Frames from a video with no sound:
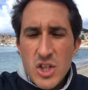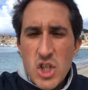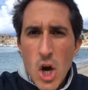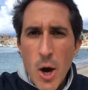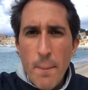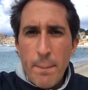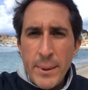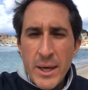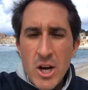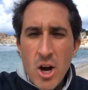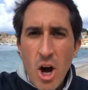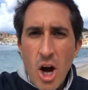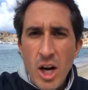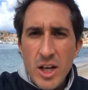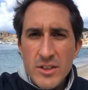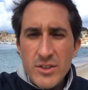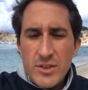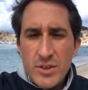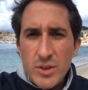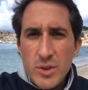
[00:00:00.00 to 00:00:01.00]
jumping
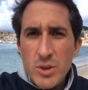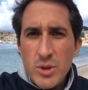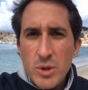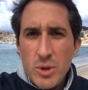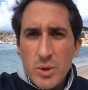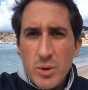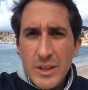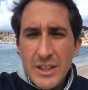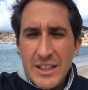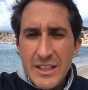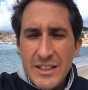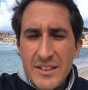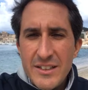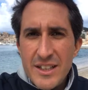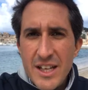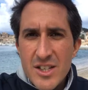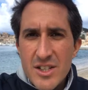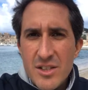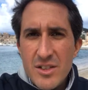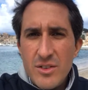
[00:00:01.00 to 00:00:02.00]
onto in
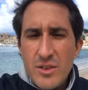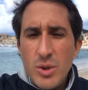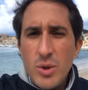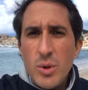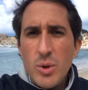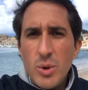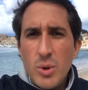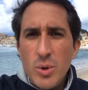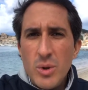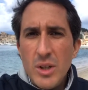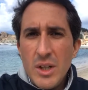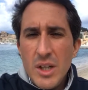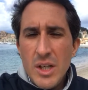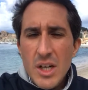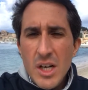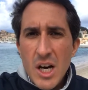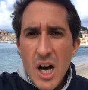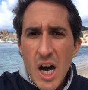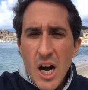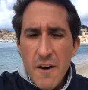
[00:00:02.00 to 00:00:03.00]
session 2
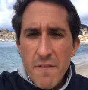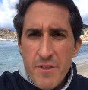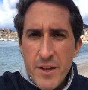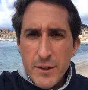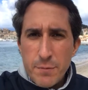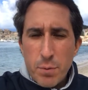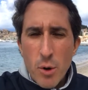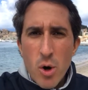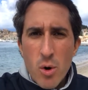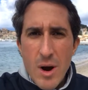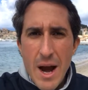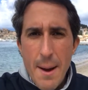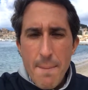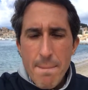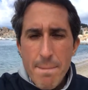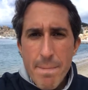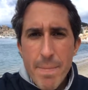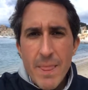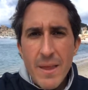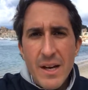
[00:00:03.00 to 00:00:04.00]
of this
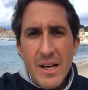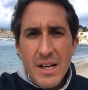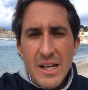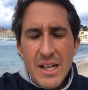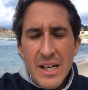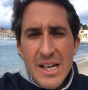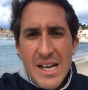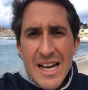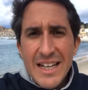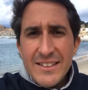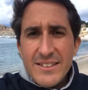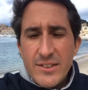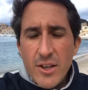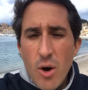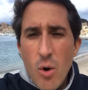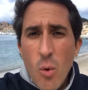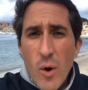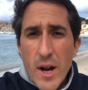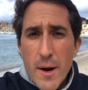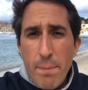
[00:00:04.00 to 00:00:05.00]
program. And
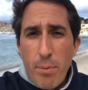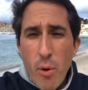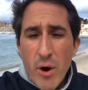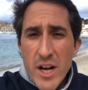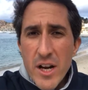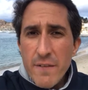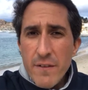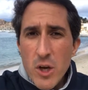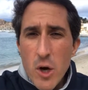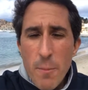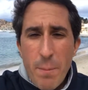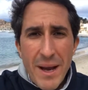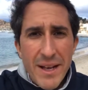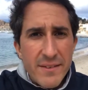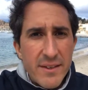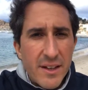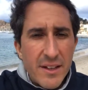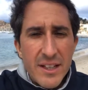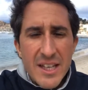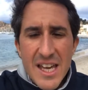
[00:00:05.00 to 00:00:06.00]
so what a point of view
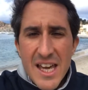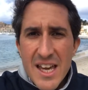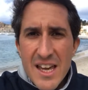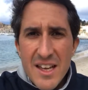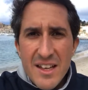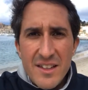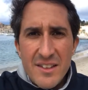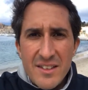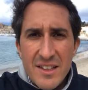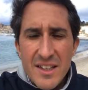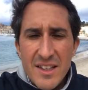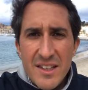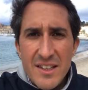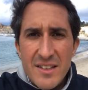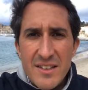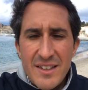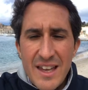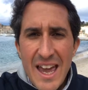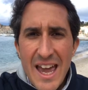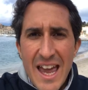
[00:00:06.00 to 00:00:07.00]
basically is
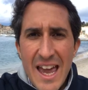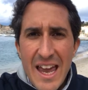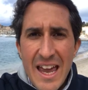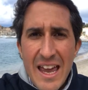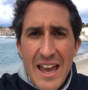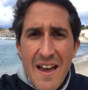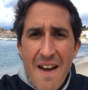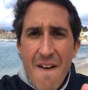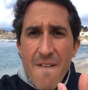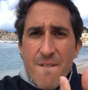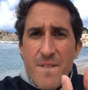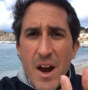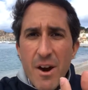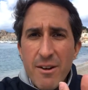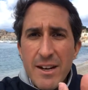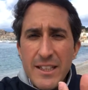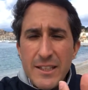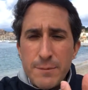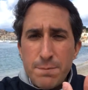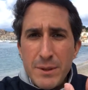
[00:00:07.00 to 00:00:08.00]
a
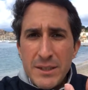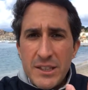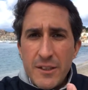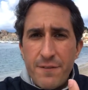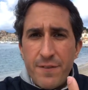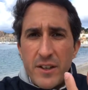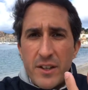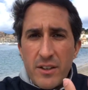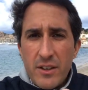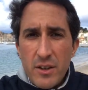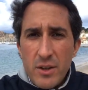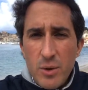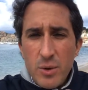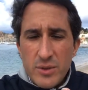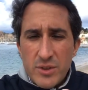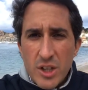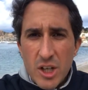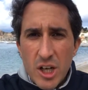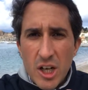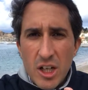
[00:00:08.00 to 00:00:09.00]
very specific
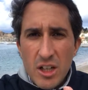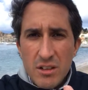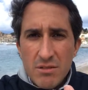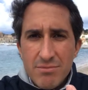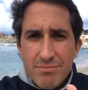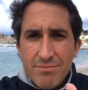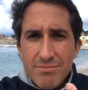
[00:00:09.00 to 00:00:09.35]
user,